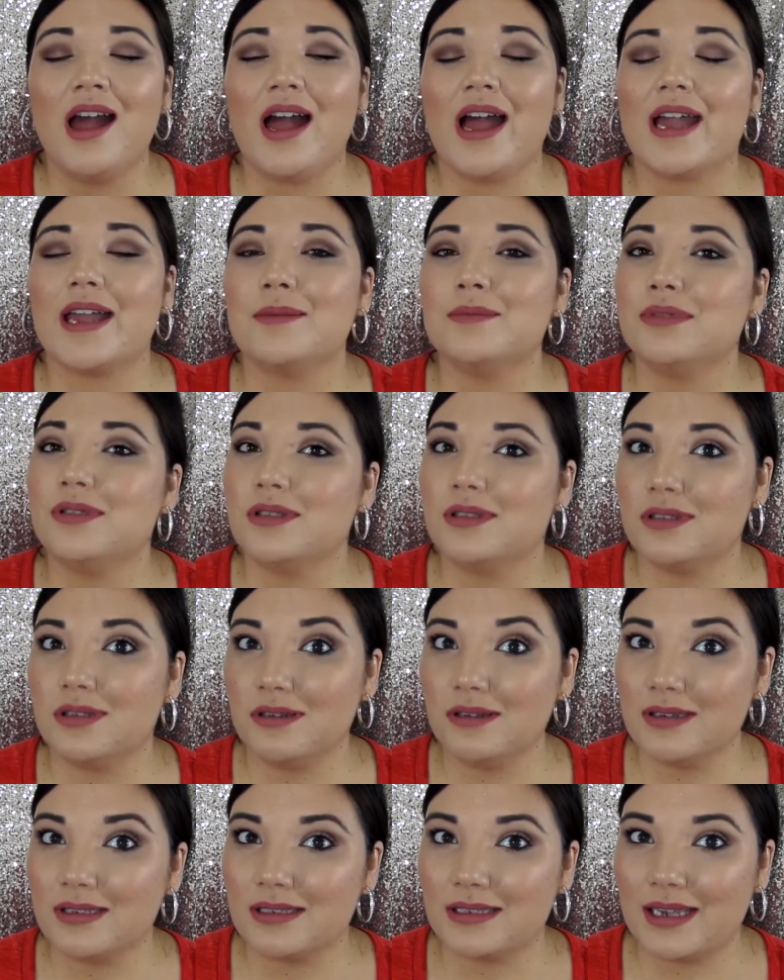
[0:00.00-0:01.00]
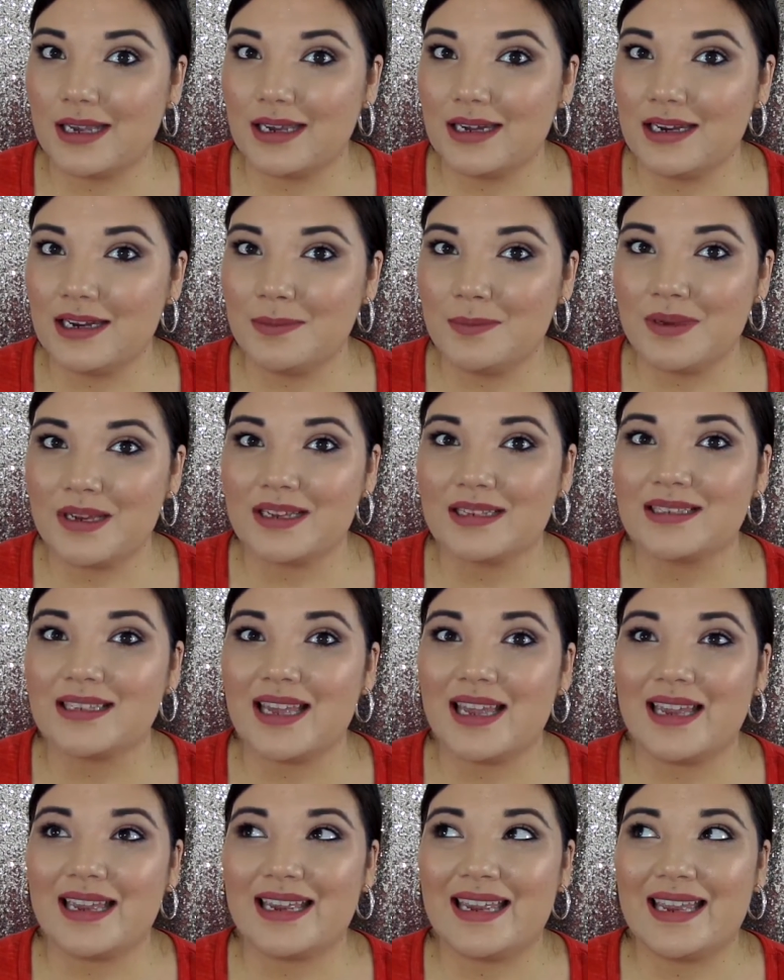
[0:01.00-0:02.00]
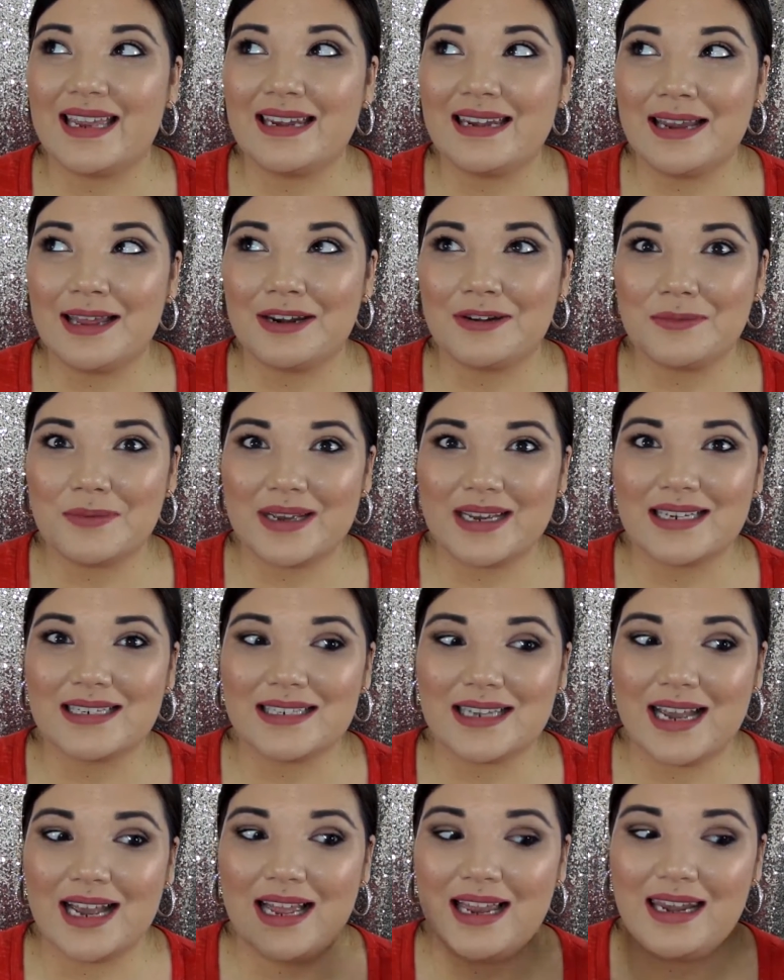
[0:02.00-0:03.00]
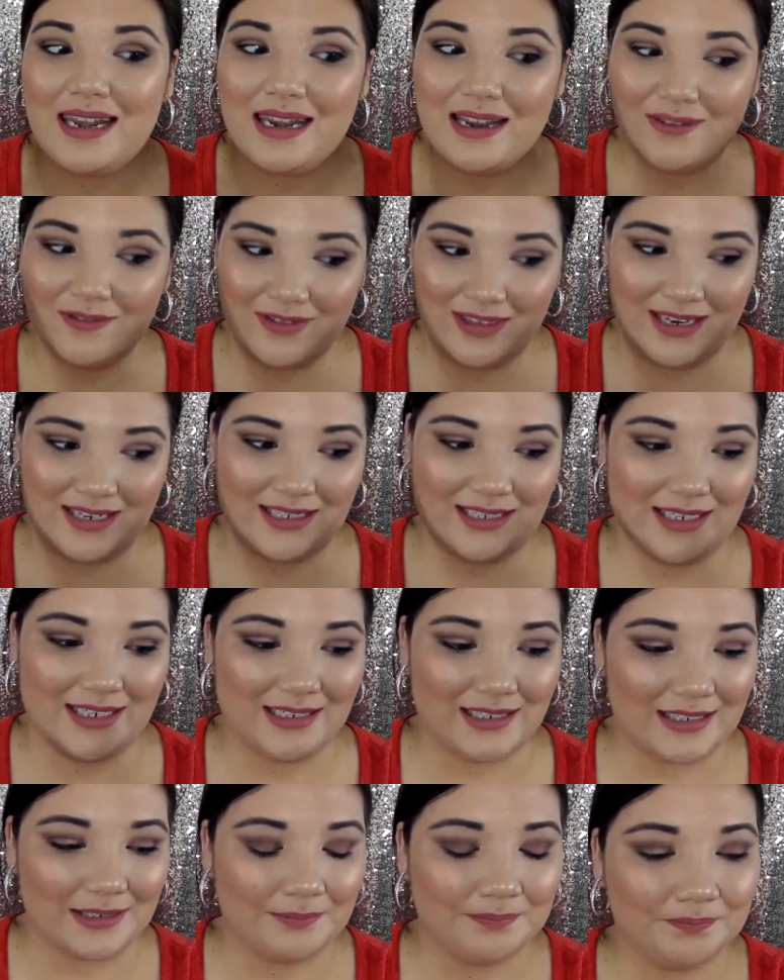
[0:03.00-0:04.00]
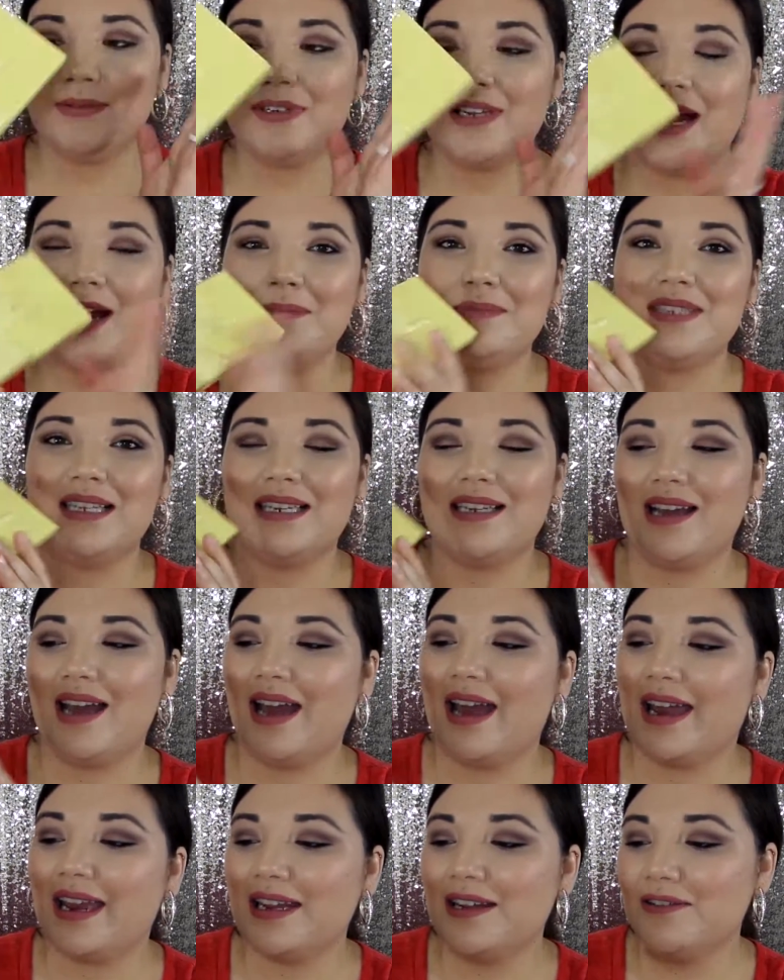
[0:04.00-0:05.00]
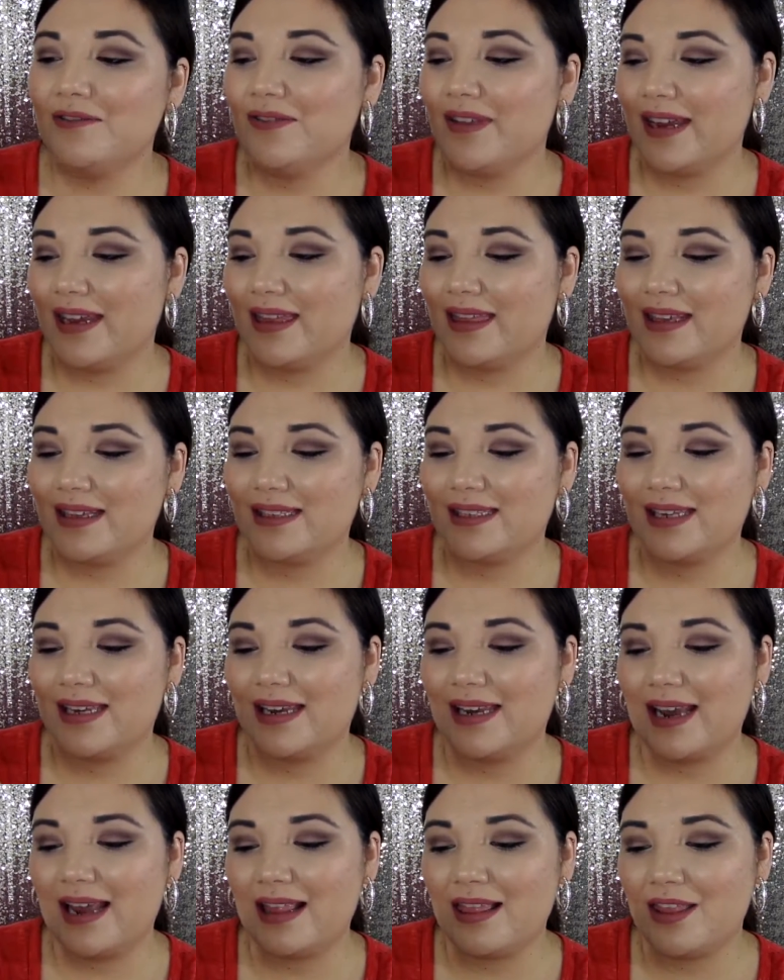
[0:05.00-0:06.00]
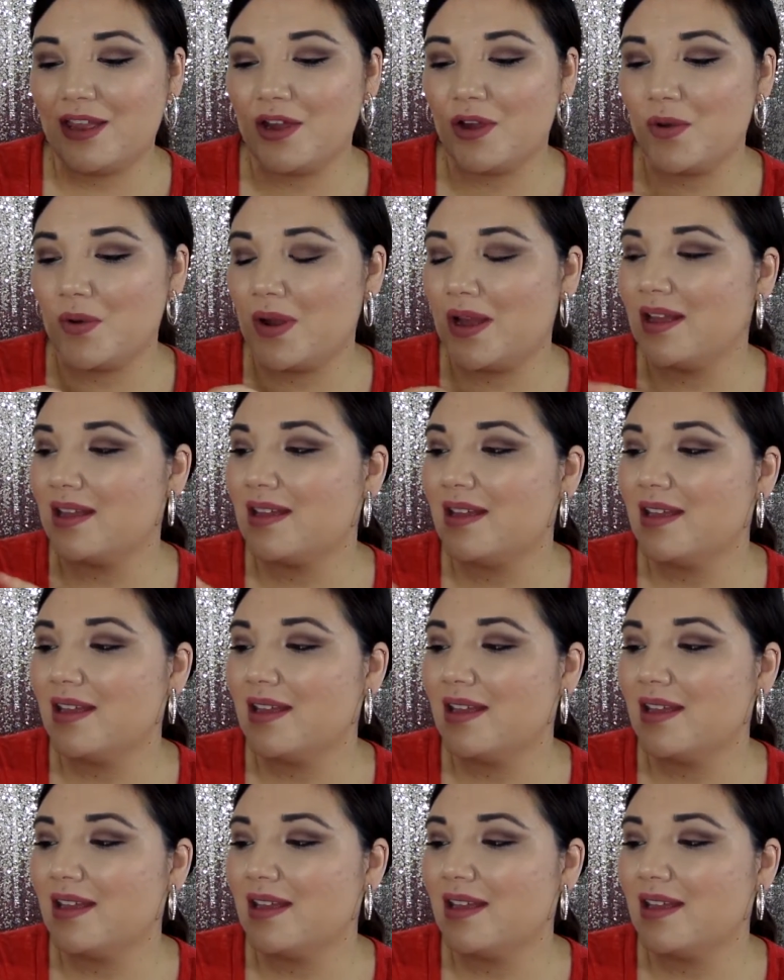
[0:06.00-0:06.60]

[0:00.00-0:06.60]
I am so excited because I cannot wait. I love these things. This one comes in kind of like this yellow,